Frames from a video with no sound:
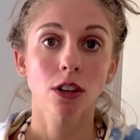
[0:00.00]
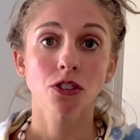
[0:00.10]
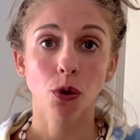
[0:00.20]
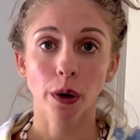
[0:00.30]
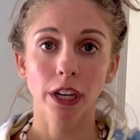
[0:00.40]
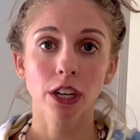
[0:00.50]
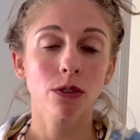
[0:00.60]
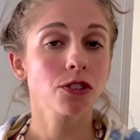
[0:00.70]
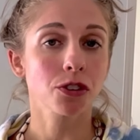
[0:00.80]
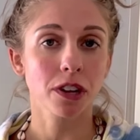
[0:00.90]
So we're going to
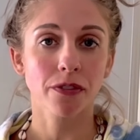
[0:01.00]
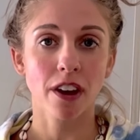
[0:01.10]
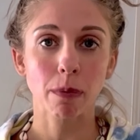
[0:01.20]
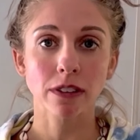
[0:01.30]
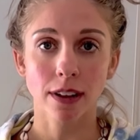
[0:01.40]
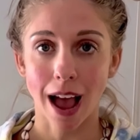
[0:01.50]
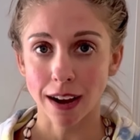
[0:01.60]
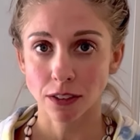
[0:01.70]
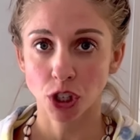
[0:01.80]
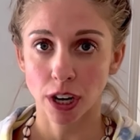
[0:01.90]
use 35%
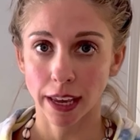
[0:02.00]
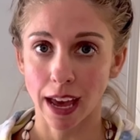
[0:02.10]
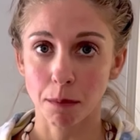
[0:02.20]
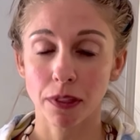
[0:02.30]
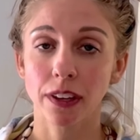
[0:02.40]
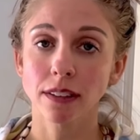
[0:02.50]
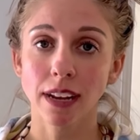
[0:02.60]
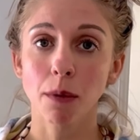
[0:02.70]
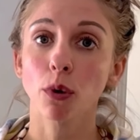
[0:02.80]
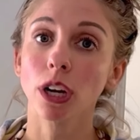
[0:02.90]
oxygen again, but this
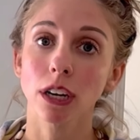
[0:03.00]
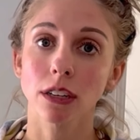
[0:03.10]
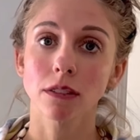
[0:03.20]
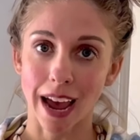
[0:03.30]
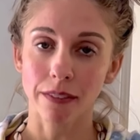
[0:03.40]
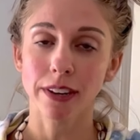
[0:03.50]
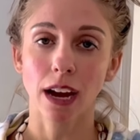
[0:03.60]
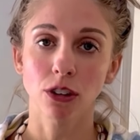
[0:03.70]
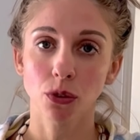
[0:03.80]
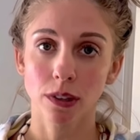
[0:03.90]
time we're going to dive
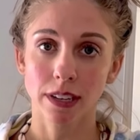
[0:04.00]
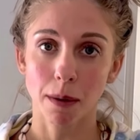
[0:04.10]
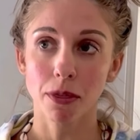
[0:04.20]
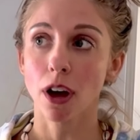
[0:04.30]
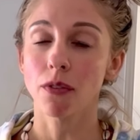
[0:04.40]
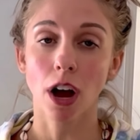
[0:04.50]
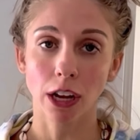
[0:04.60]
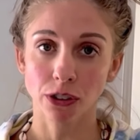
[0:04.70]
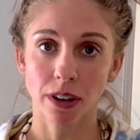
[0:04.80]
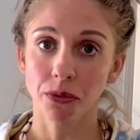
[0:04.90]
down to a depth of
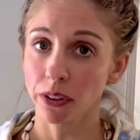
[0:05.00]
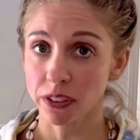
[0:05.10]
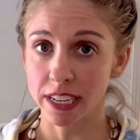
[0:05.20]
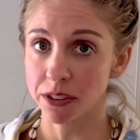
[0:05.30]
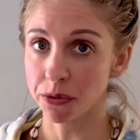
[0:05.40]
115